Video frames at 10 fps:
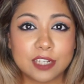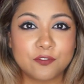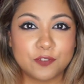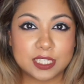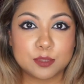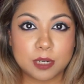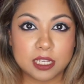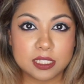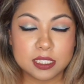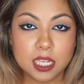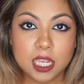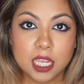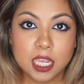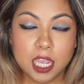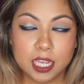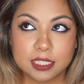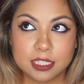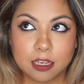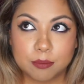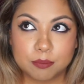Fix Plus,
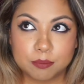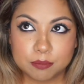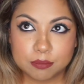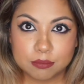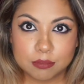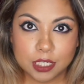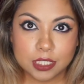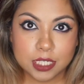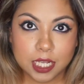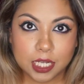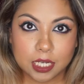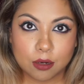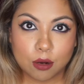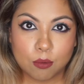except it's like